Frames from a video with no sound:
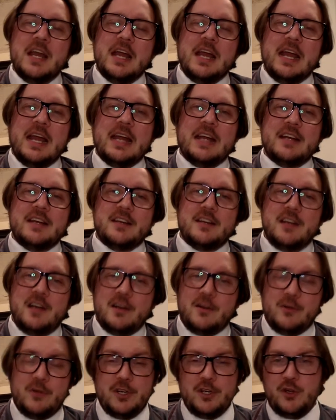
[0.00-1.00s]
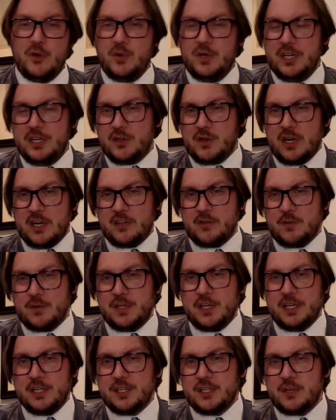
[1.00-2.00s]
And not only do you need
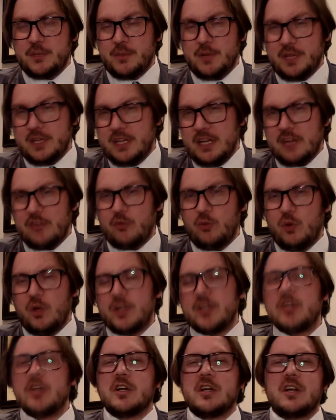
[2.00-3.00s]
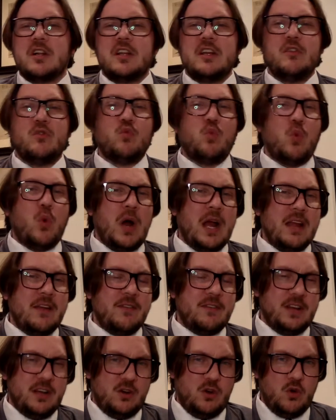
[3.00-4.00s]
transportation, but guess what? You're going to leave
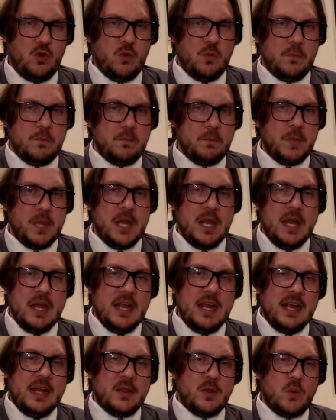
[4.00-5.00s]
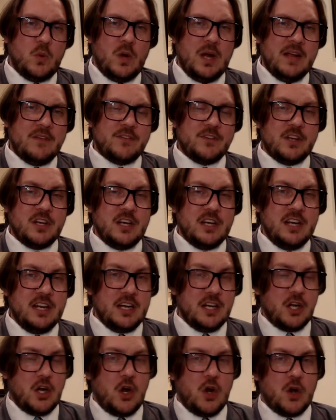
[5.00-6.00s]
wife at home. And the wife's going to need a
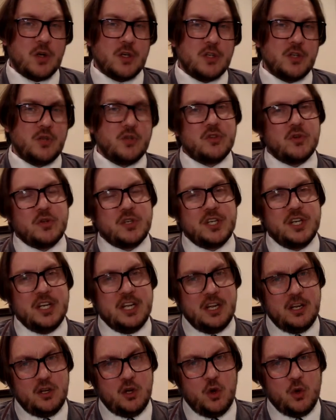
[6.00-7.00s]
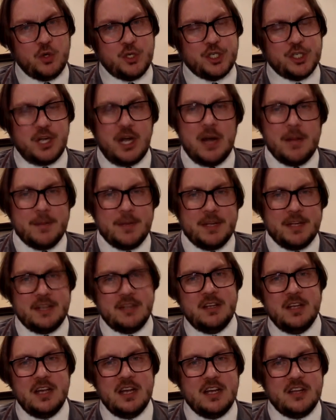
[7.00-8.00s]
car too, so she can go shopping.
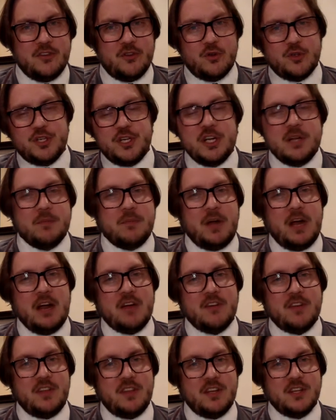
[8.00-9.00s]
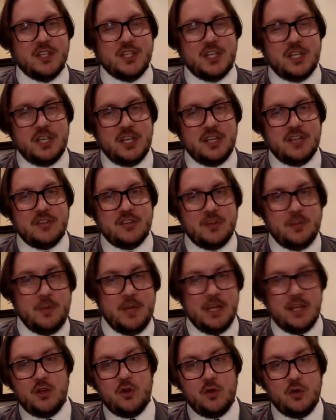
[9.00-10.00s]
So she can buy everything she needs to
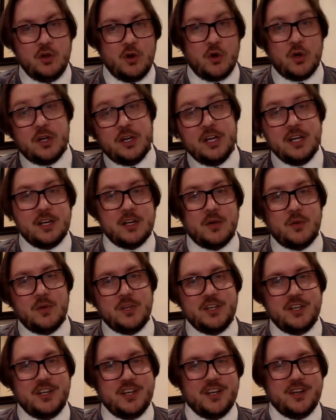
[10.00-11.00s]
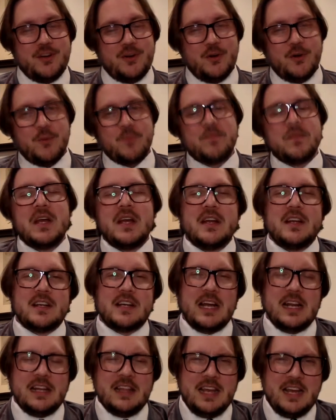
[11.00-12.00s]
make you your dinner when you get home.
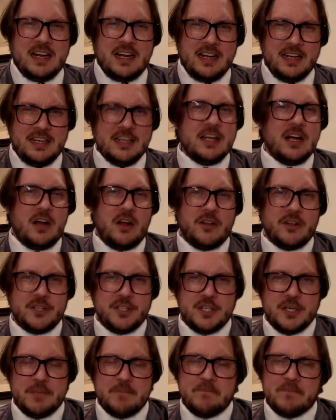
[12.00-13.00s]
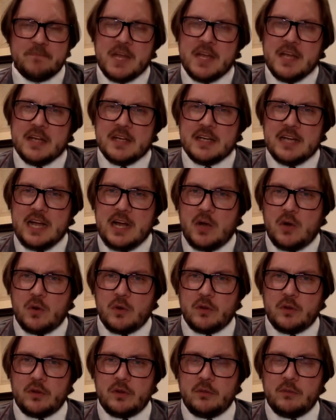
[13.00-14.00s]
Kind of that ideology. Now,
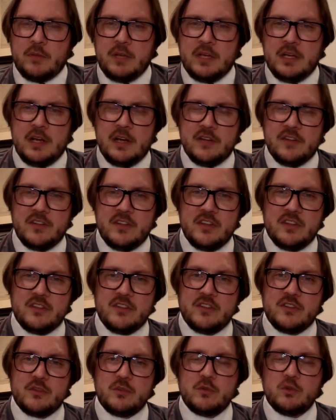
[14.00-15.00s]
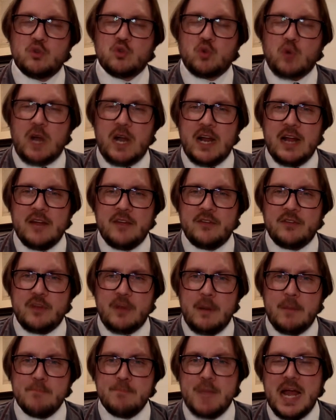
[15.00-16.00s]
because of this, this drives
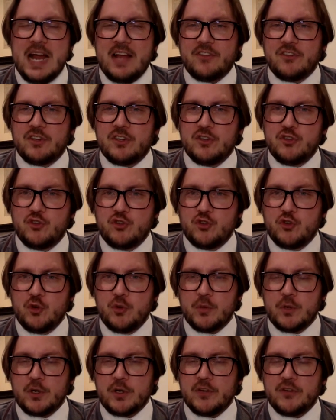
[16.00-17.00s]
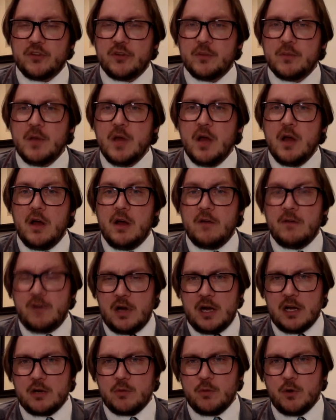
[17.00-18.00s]
a mass consumerism of
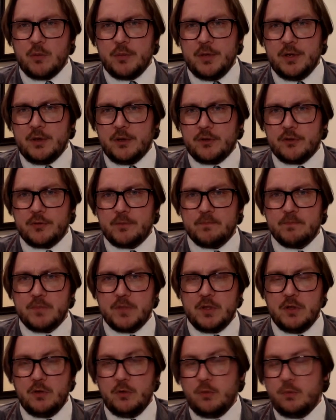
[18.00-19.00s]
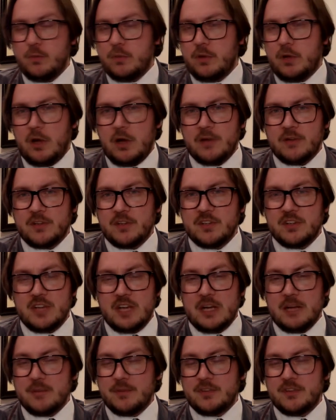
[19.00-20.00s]
automobiles. You
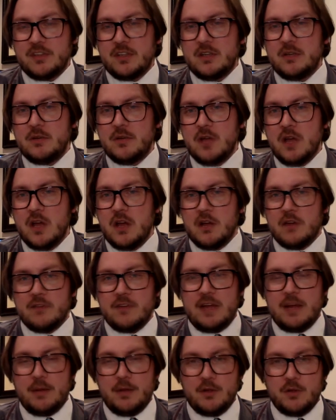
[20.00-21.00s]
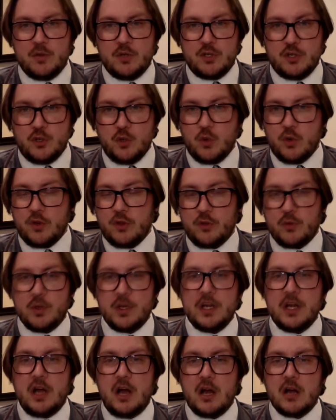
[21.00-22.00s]
oftentimes see families with 2 or
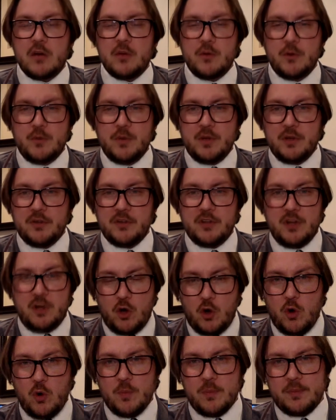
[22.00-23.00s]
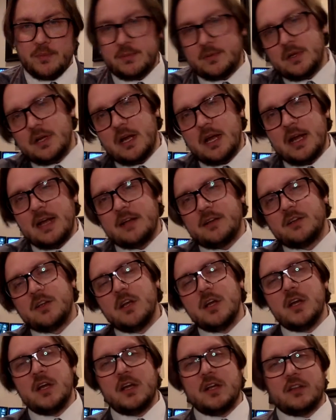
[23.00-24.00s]
3 automobiles at home. And
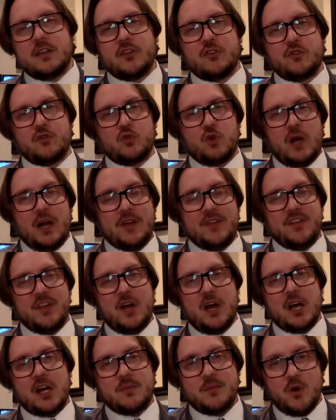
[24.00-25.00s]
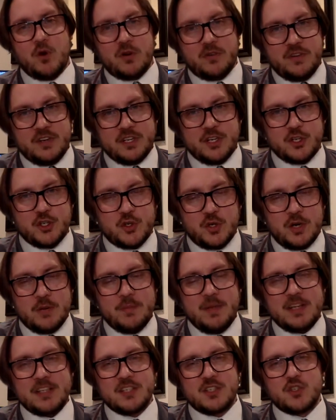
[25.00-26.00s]
this drives the automotive industry. It
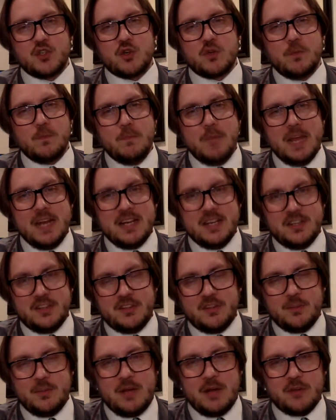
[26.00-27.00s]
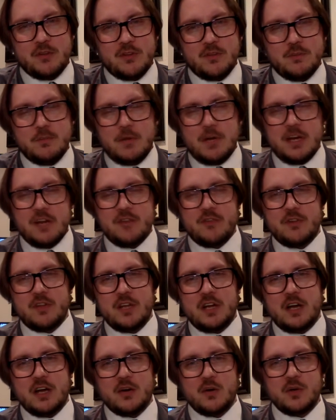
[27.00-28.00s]
makes tremendous amounts of money for the
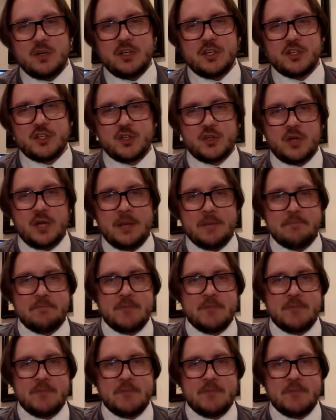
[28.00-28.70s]
auto industry.